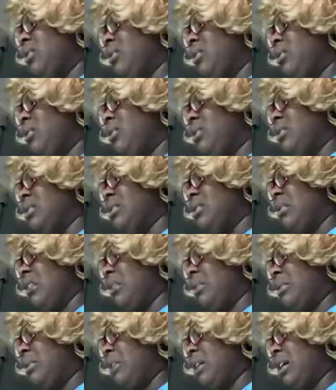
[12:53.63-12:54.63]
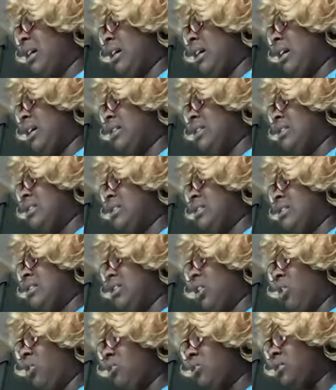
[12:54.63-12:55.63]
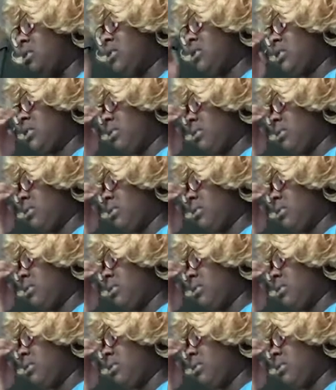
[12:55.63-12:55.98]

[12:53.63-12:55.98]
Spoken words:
Was that why I could see ghosts?